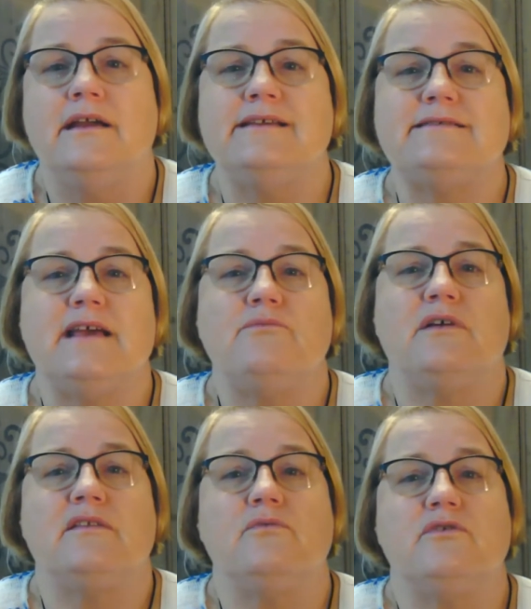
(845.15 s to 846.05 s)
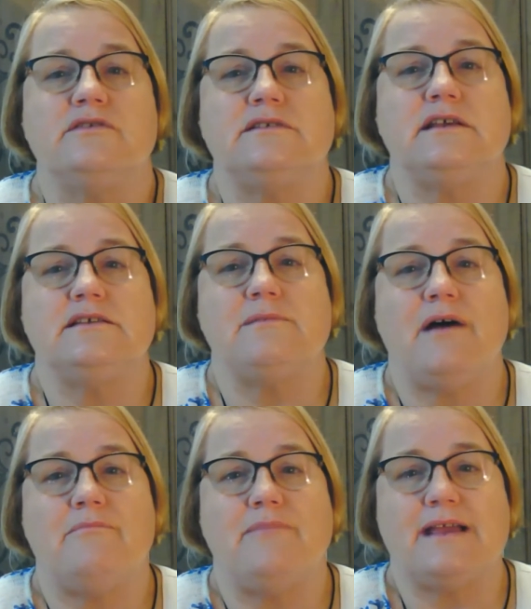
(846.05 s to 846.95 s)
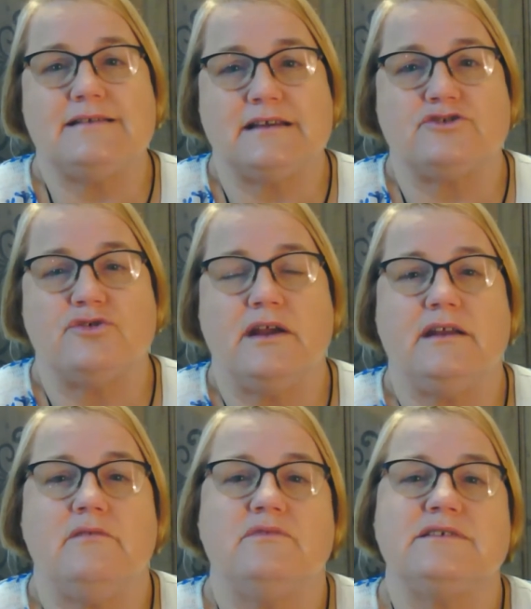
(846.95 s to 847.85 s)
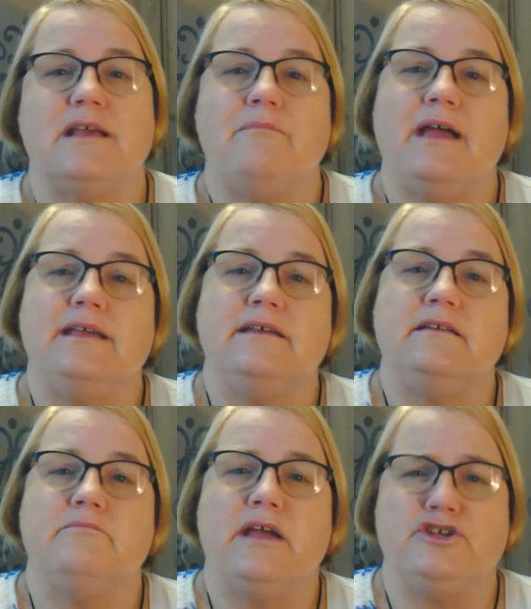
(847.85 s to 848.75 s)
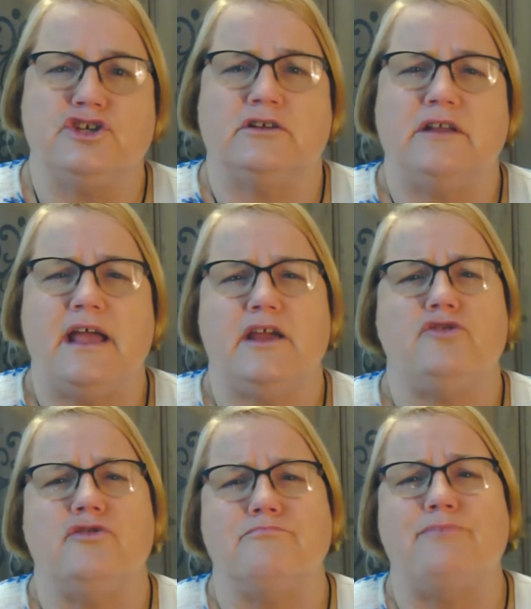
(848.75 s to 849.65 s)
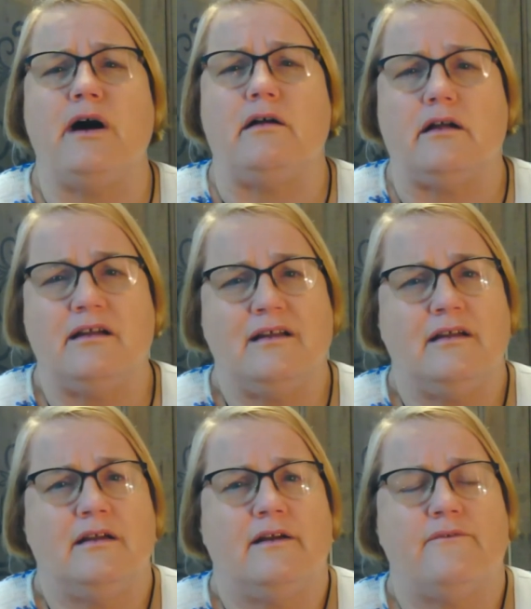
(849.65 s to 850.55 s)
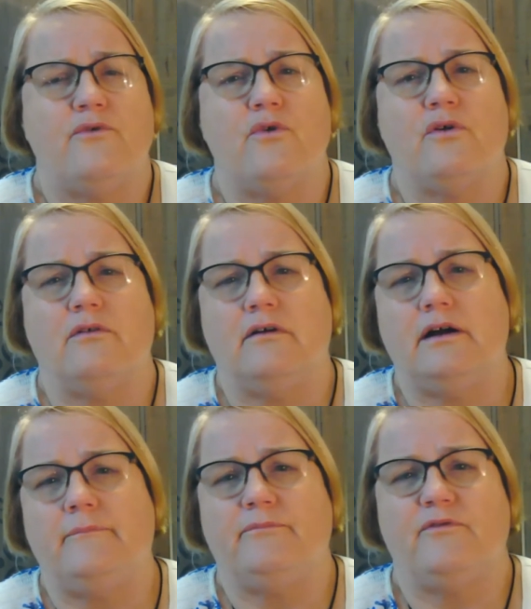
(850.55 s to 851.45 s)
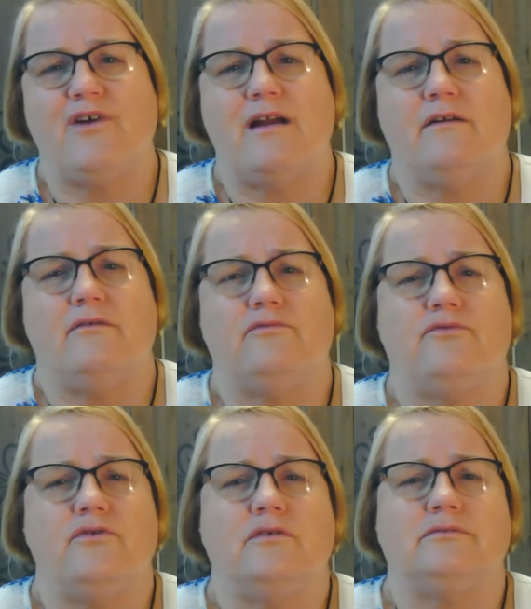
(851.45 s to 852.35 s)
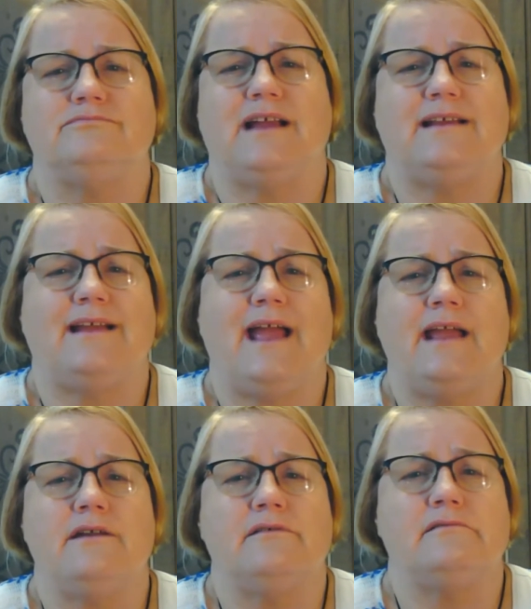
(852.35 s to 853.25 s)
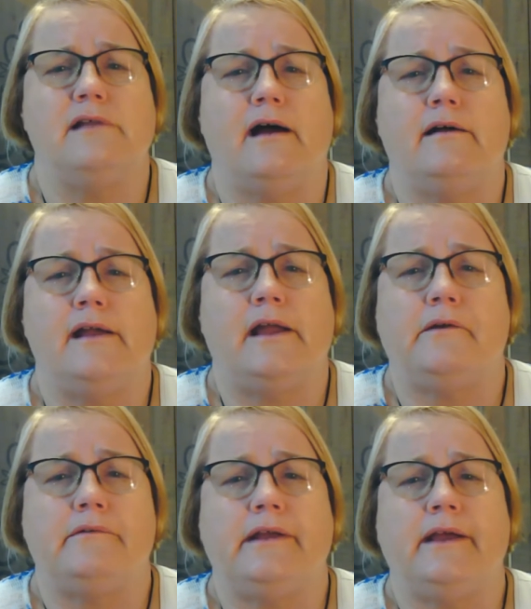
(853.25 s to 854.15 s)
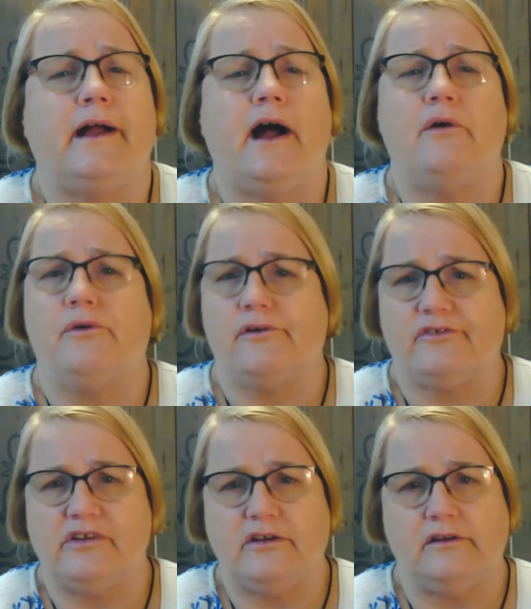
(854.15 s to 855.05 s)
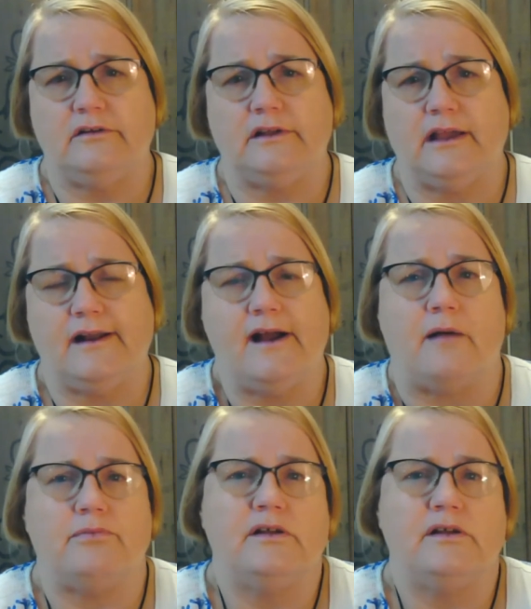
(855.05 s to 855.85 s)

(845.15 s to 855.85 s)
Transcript: He said one of the worst things about basic training was they made you lay in your bunk for like 8 or 10 hours, and you couldn't get up.